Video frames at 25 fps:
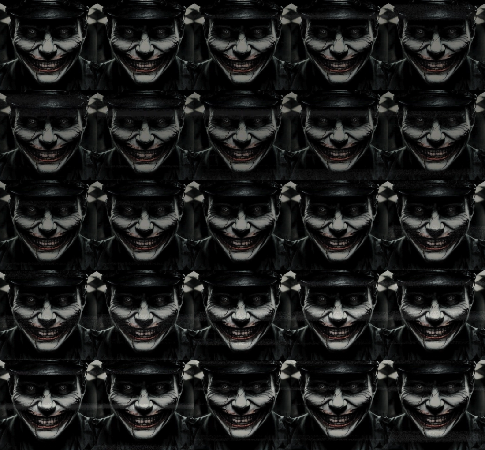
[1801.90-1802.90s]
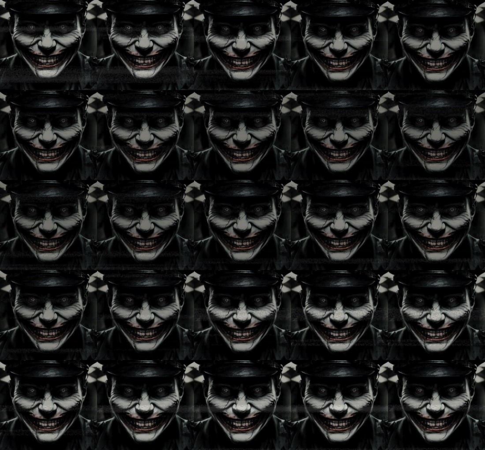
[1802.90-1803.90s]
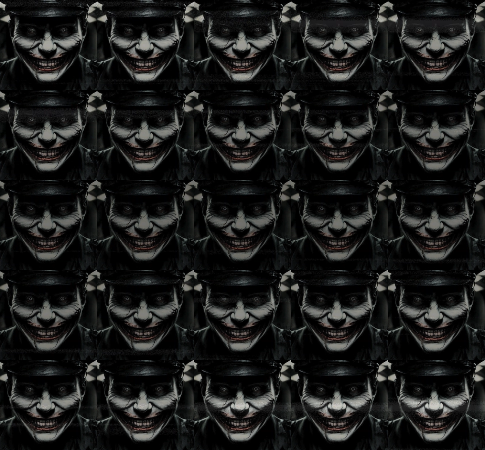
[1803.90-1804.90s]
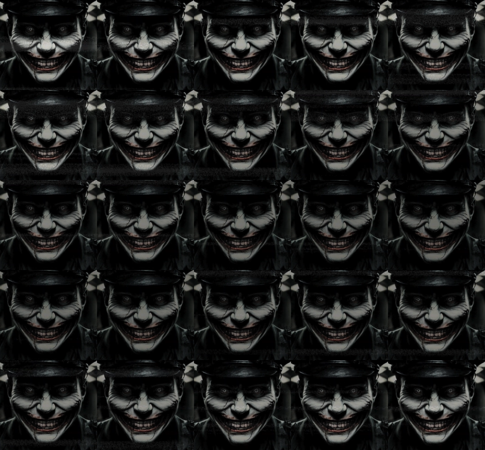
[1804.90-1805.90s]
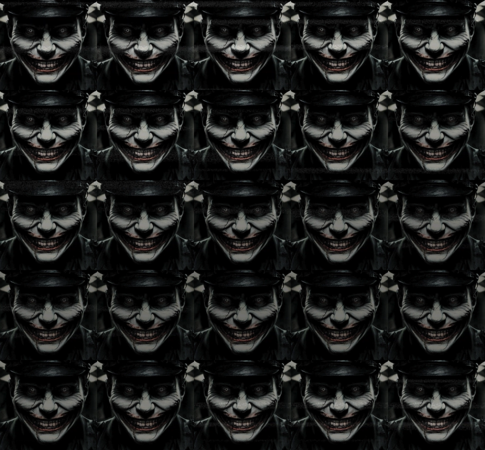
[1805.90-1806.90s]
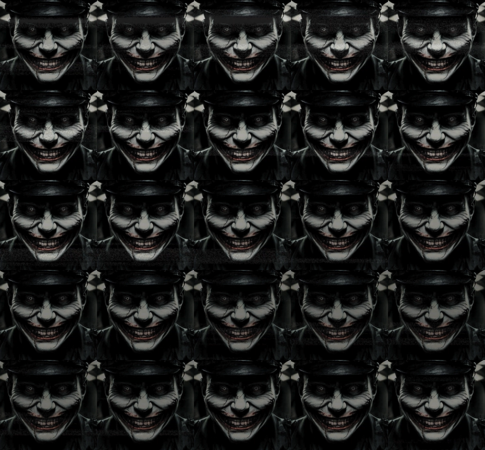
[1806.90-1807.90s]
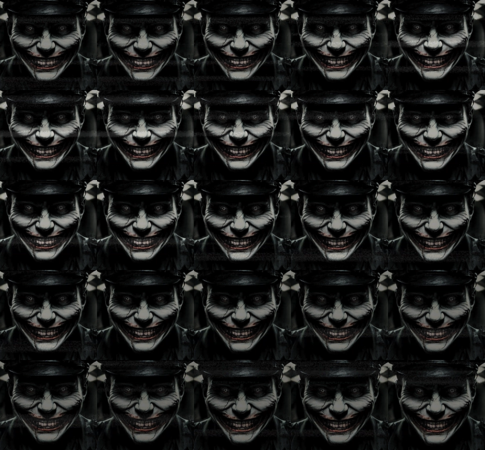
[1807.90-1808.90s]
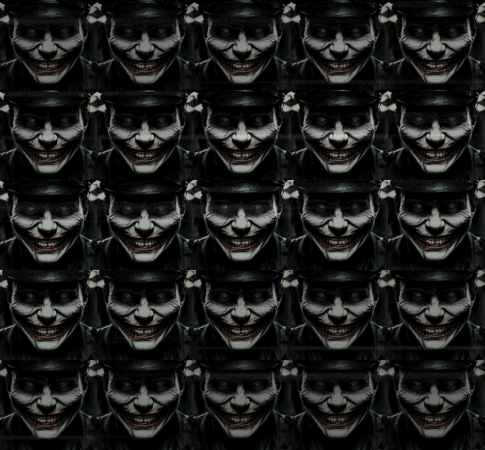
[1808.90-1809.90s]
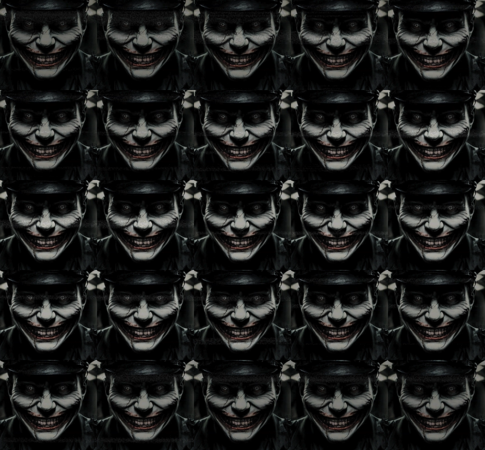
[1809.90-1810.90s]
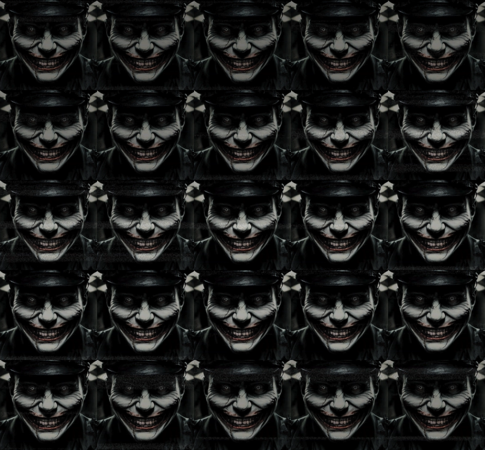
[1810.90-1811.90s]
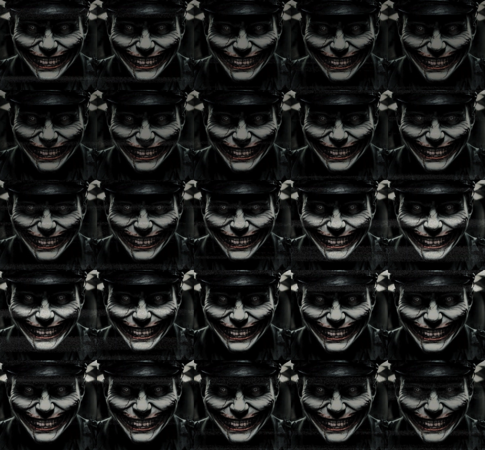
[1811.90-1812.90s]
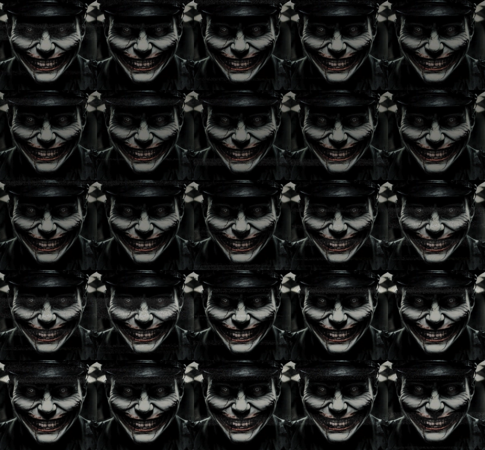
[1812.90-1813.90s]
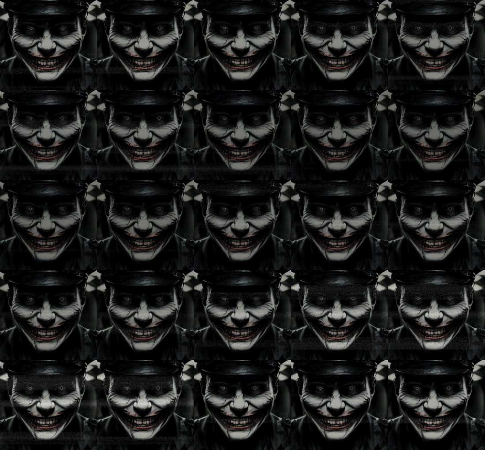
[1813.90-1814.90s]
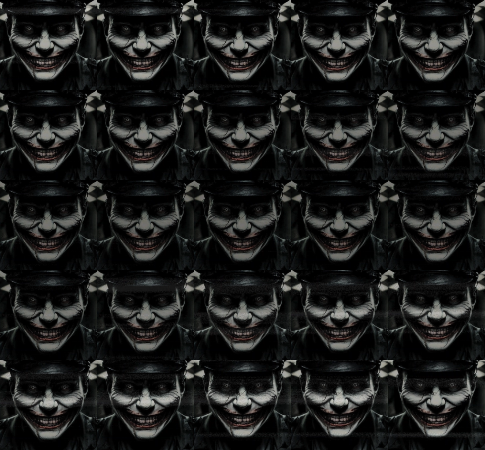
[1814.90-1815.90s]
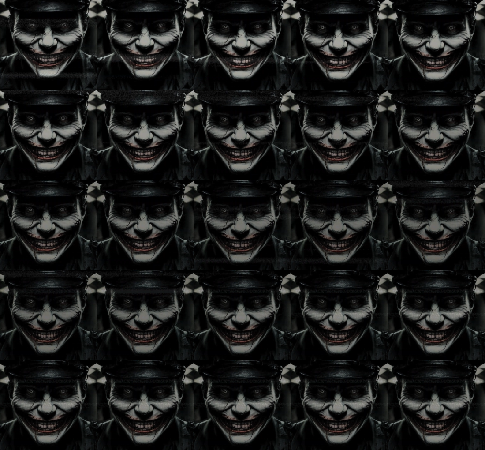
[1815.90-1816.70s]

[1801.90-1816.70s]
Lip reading: Shiver after shiver shot up my spine. Fear and terror filled every fiber of my being, and I saw my hands begin to shake violently. Slowly, I lowered the paper, my breath coming in ragged gasps as I looked up.